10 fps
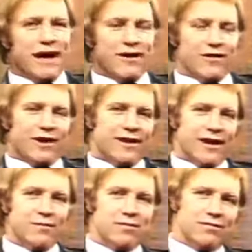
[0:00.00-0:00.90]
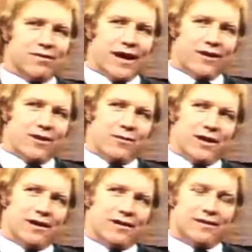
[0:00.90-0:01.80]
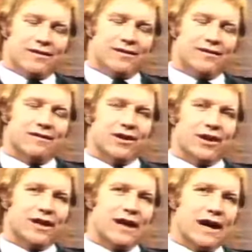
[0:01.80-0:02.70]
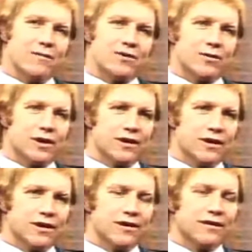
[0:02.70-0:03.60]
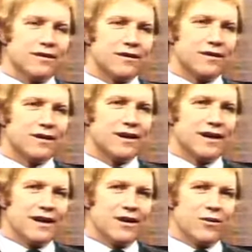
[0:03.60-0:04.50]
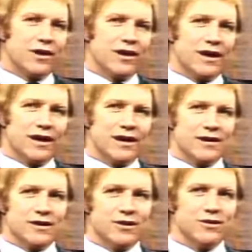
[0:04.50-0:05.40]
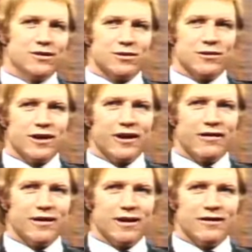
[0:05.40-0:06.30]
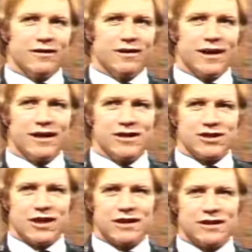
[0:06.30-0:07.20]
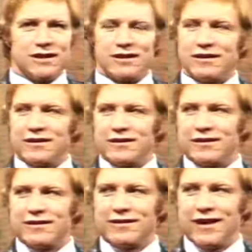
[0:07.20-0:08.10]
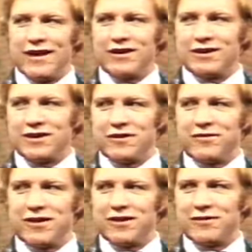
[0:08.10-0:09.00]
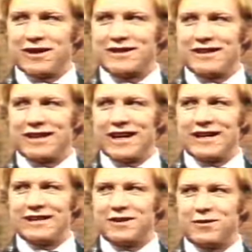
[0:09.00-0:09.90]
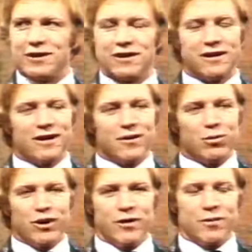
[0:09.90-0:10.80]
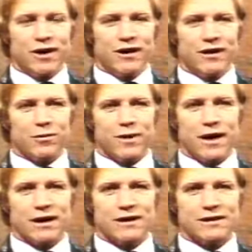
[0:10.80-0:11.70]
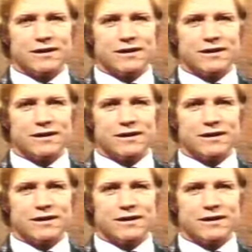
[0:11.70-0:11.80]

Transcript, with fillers: I don't know. I think that could have been during times when uh, when a lot of these goons were running around taking shots at uh, Anders Nolfi and the rest of the guys that were putting money in their pockets.